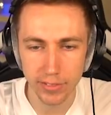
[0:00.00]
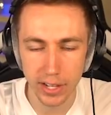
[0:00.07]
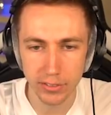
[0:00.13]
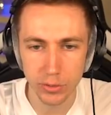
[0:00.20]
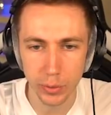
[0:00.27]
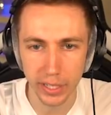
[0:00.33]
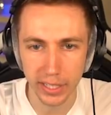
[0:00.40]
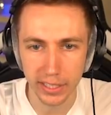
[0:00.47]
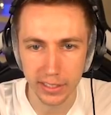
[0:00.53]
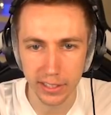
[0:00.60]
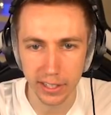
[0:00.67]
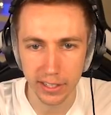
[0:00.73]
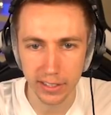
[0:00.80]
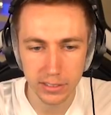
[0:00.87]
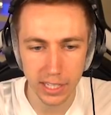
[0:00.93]
520.
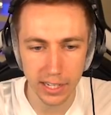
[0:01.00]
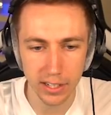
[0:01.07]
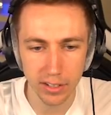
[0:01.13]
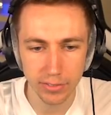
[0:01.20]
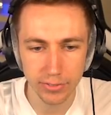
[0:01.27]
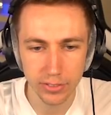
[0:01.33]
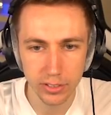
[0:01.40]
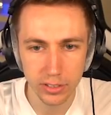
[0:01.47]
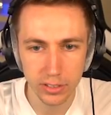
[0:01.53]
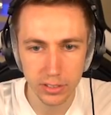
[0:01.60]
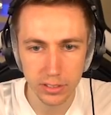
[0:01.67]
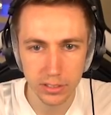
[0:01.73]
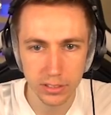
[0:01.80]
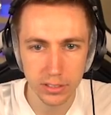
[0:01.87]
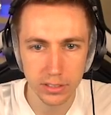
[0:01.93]
Alright. Is that enough?
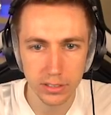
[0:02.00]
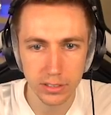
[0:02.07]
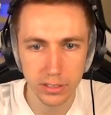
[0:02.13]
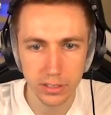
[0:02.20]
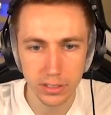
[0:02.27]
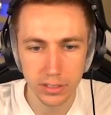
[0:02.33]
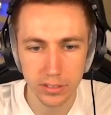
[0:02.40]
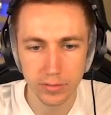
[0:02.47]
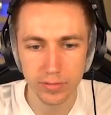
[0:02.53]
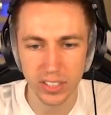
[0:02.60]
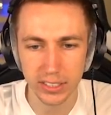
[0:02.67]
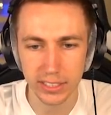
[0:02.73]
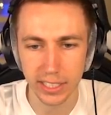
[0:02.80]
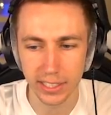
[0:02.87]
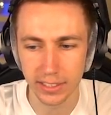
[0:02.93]

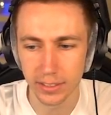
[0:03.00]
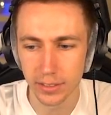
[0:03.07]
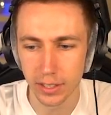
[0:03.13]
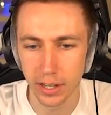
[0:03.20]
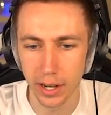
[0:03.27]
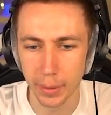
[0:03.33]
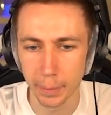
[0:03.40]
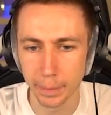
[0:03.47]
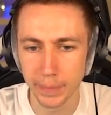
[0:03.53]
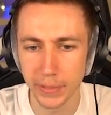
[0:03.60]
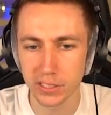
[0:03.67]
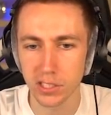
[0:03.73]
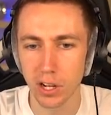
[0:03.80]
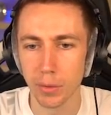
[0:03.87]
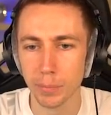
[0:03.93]
Fuck's sake. Alright,
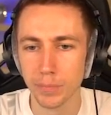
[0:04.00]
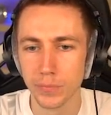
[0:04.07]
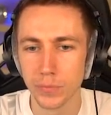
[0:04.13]
that's calm.